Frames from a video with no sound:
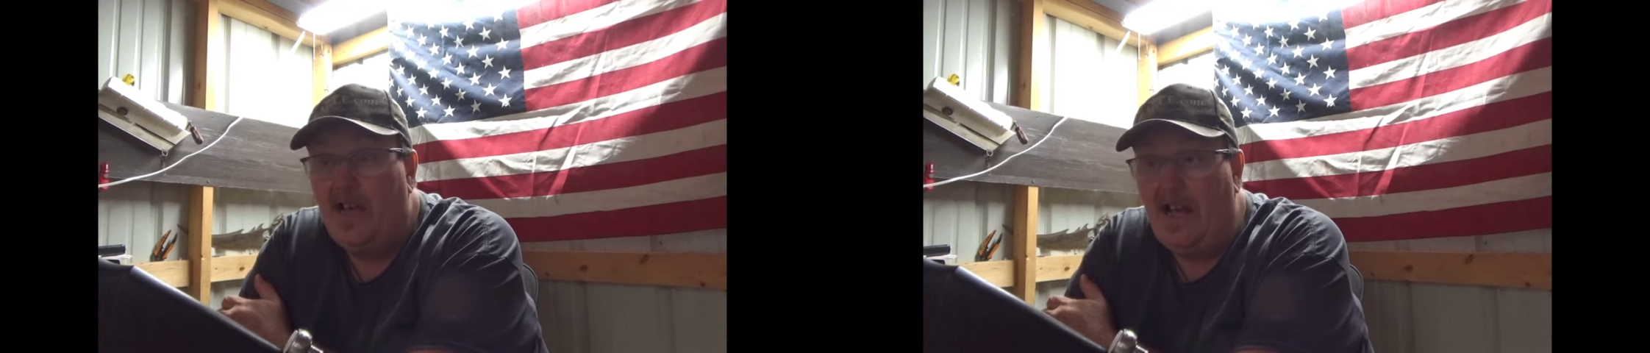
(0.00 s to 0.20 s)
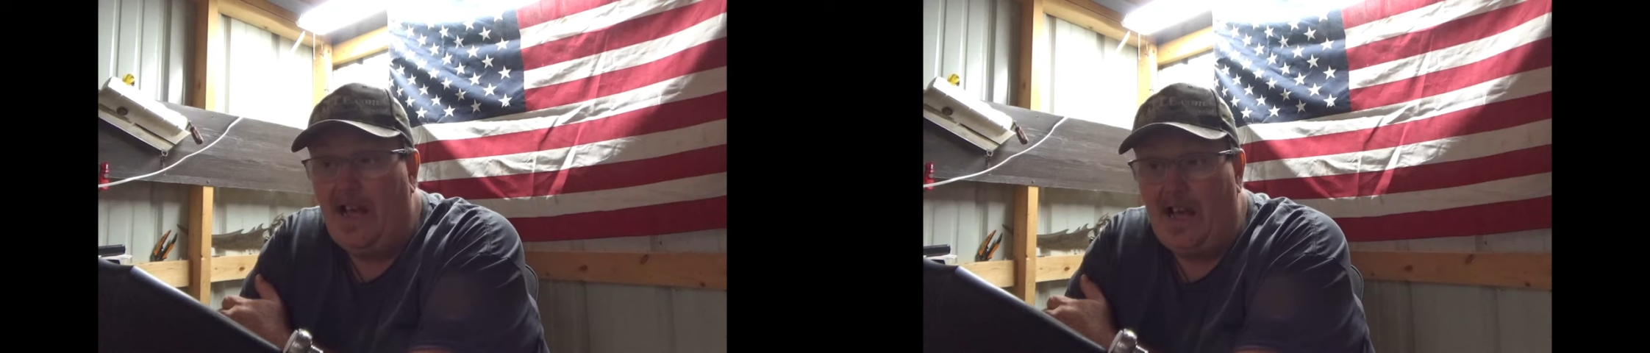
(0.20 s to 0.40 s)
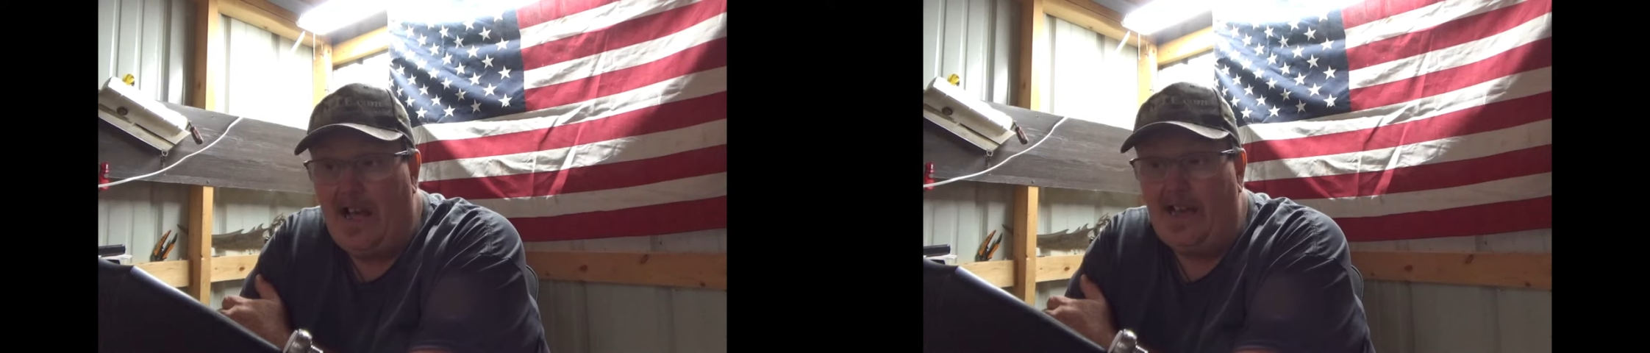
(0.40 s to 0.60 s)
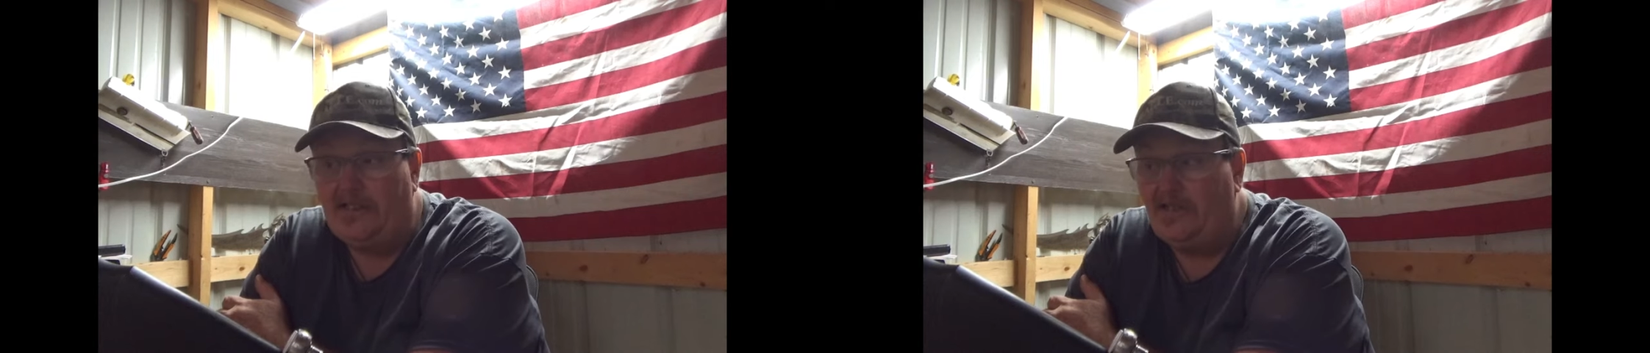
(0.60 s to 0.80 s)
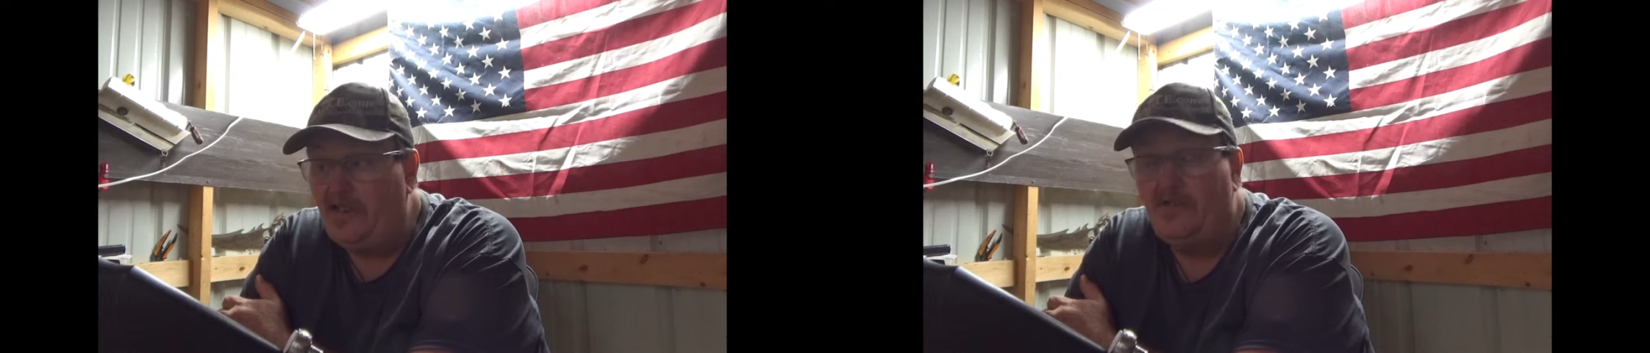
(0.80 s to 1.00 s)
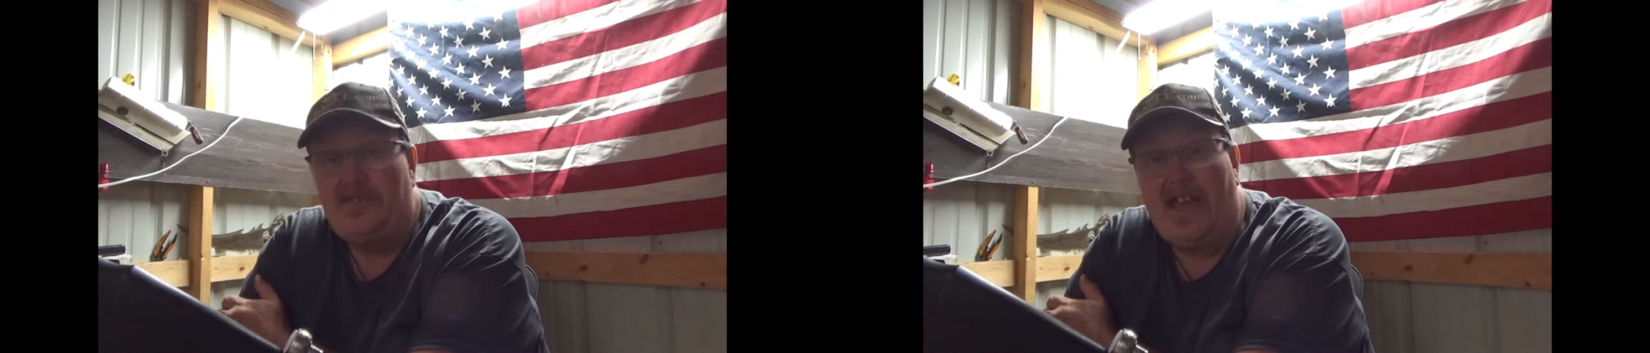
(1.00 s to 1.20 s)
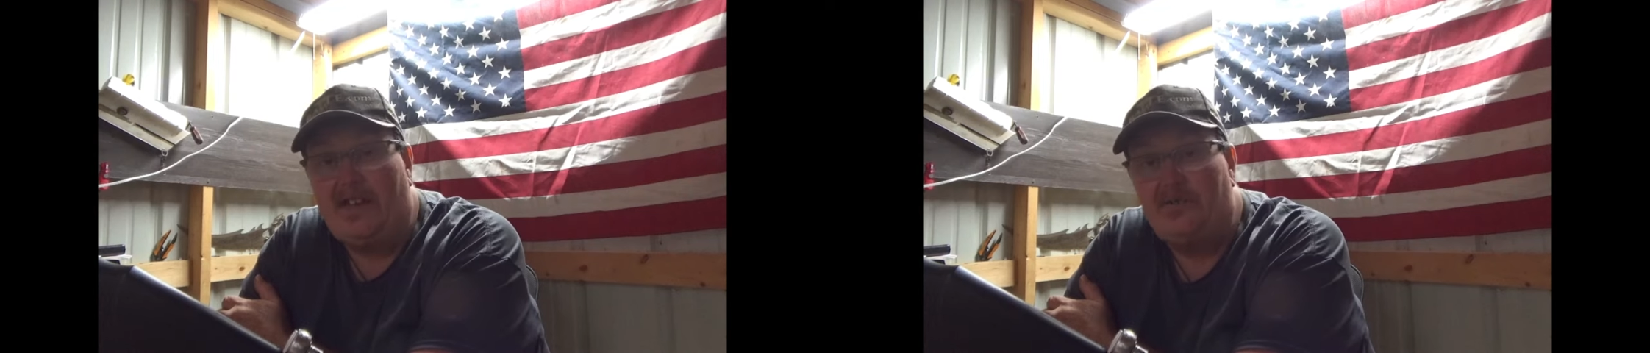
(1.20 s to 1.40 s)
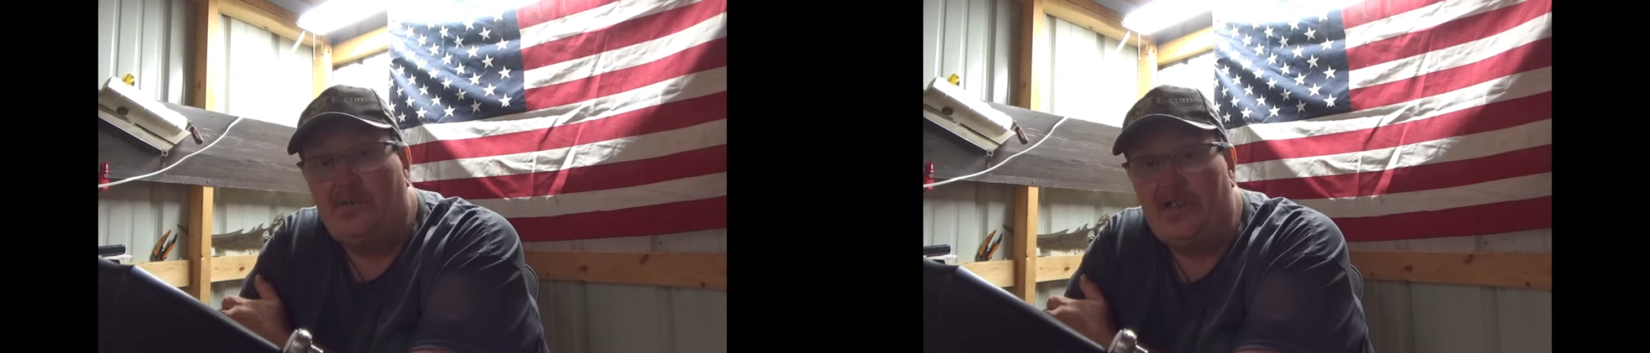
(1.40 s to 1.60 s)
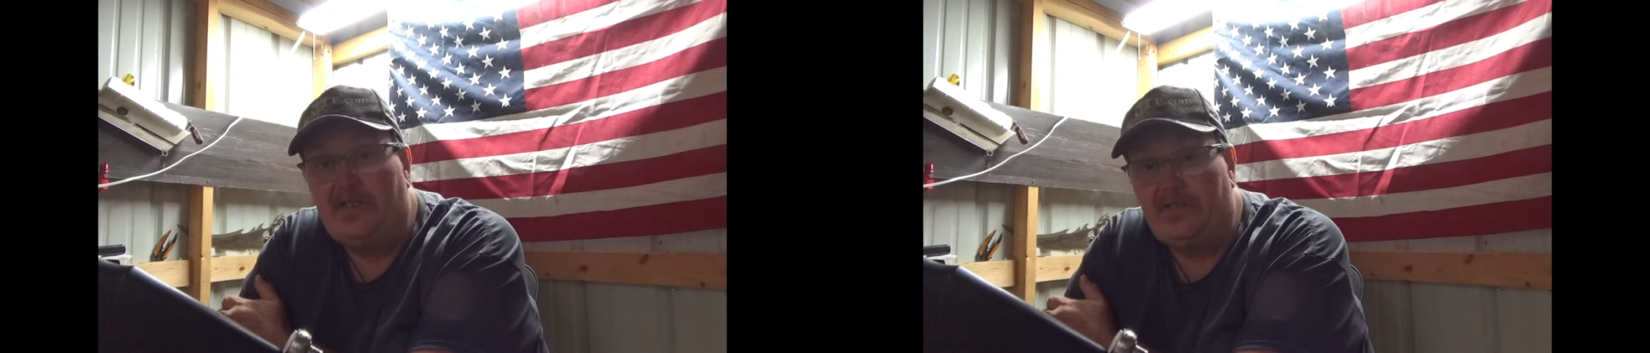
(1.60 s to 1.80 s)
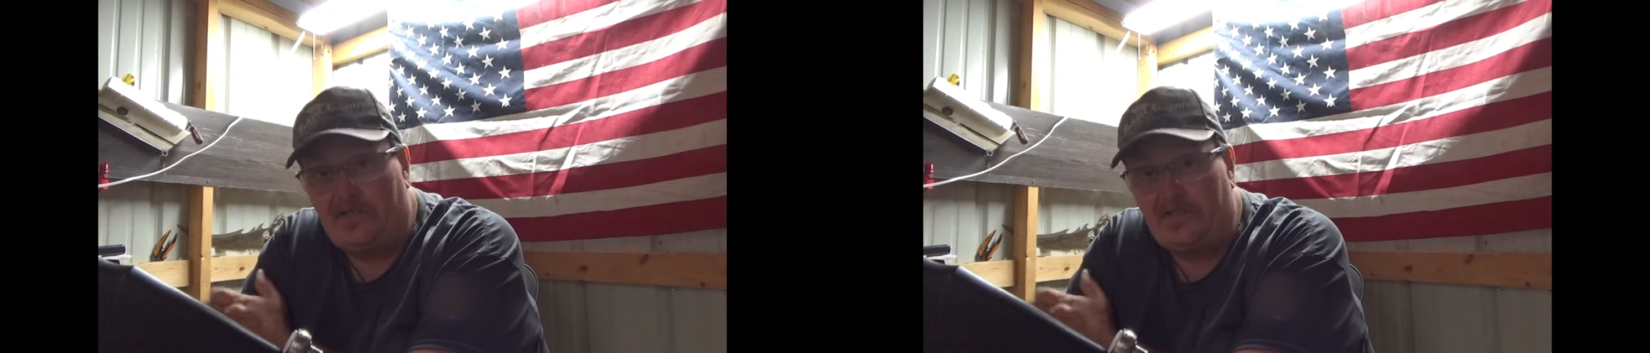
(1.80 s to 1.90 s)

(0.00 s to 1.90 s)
uh, I actually used axle grease